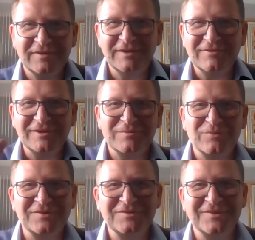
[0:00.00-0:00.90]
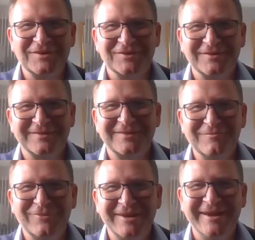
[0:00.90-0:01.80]
giving a presentation to
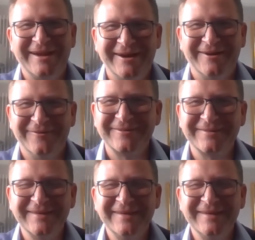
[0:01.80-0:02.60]
somebody else,